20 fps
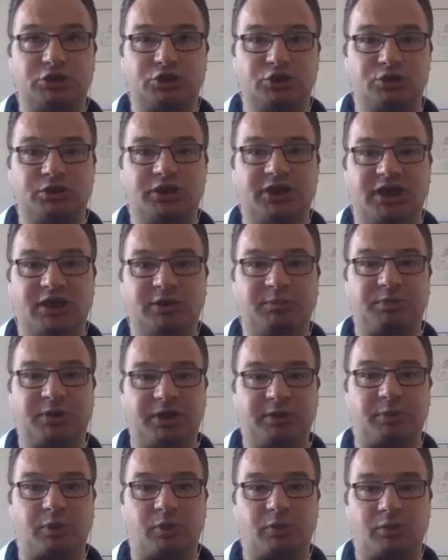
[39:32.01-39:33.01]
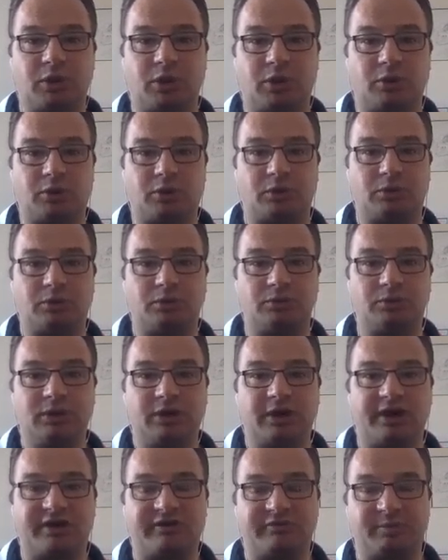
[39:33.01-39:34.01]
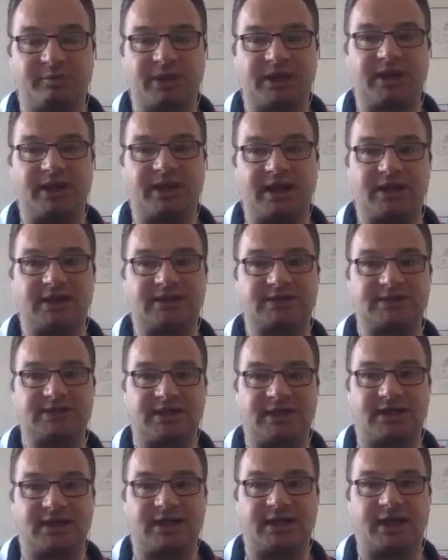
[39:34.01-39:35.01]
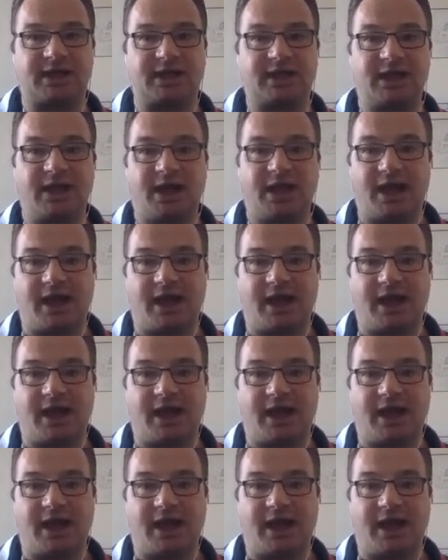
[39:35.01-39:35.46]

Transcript: You need people who have been there, seen it,